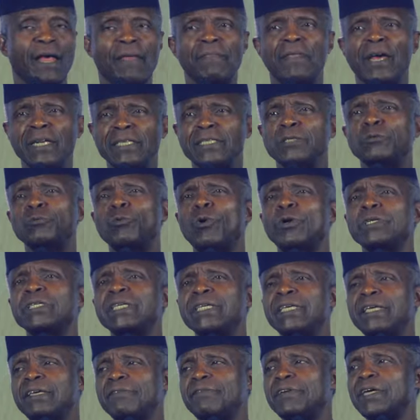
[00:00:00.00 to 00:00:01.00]
And that is
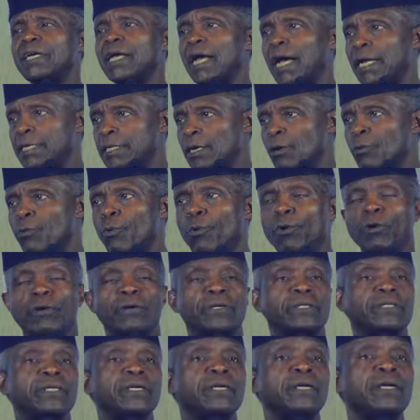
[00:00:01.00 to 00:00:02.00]
what giving an
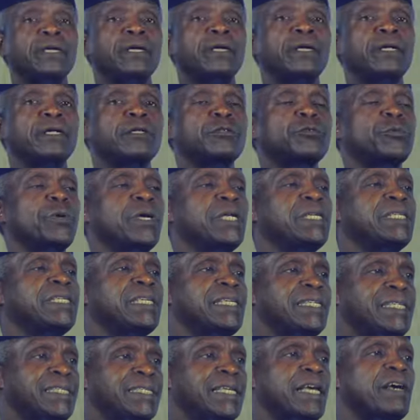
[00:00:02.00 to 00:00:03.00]
award to a
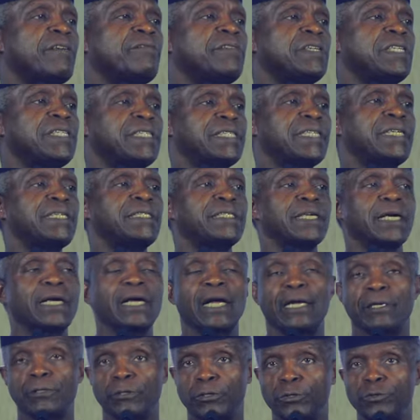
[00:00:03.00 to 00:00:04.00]
deserving teacher
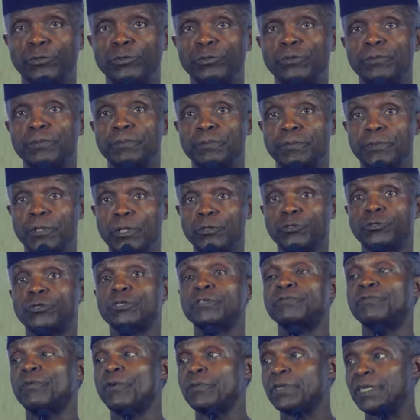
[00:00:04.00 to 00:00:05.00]
can do, not
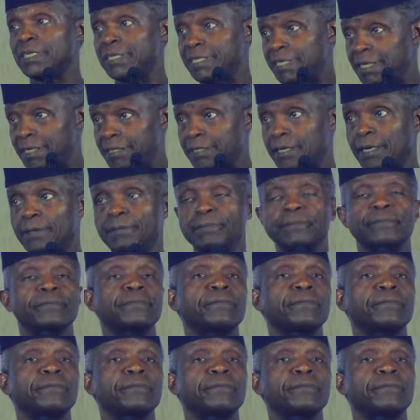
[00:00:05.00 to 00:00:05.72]
just for the teacher,